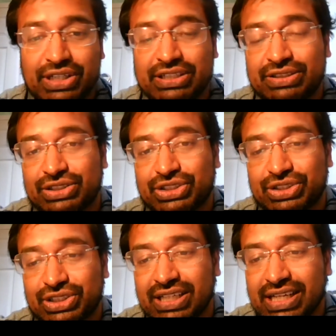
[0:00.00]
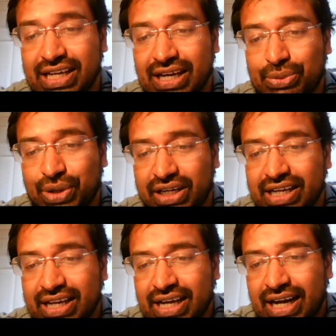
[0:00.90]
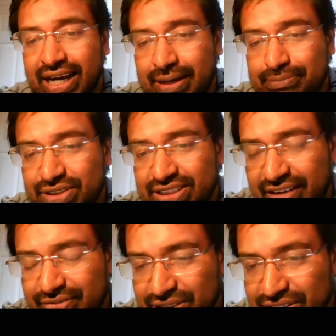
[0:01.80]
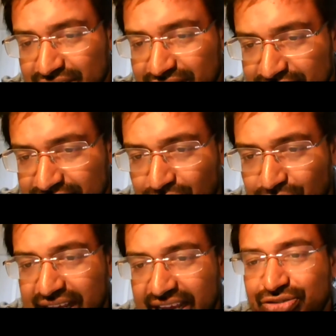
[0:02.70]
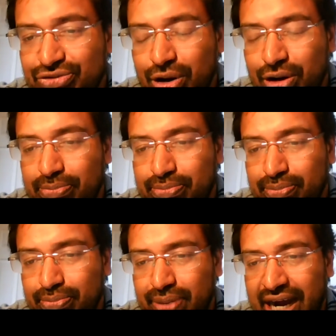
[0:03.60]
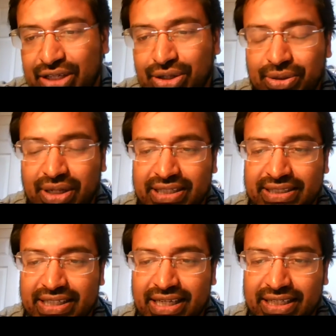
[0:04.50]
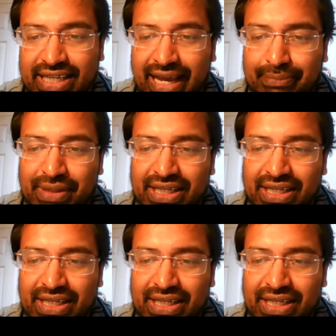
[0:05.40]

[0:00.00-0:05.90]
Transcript: it just doesn't work. 7, okay, for bio and chem.